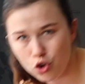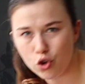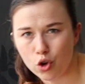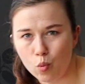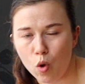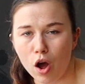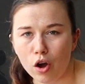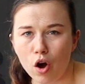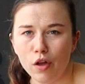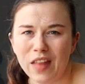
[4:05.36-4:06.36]
you can
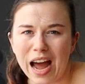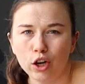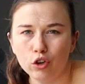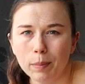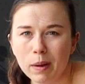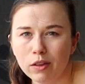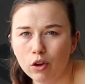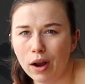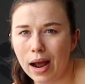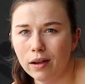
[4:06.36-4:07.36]
work on that gripping the
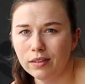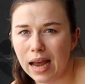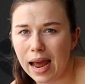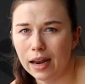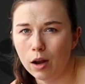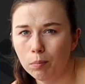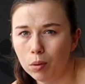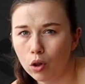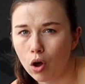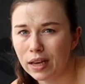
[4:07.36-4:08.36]
ground and
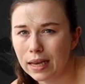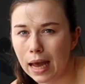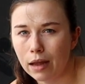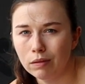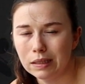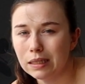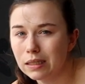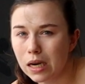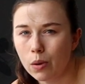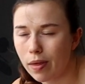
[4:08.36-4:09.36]
blocking and
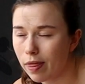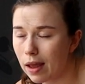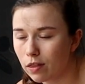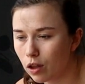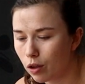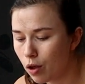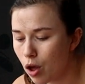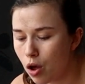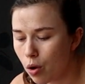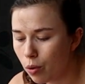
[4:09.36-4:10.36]
resisting with like
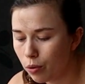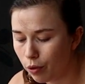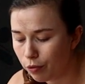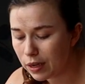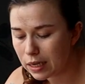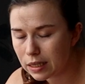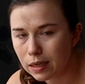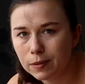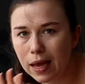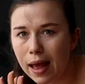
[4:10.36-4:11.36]
your
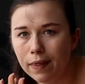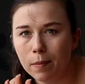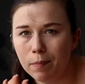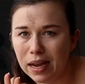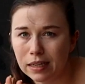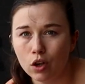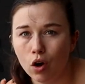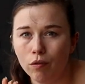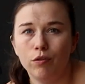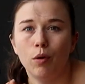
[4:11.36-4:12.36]
fingertips and the base
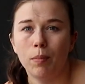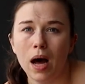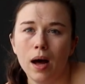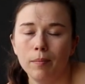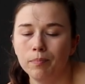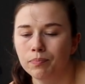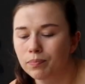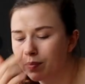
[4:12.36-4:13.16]
of your palm.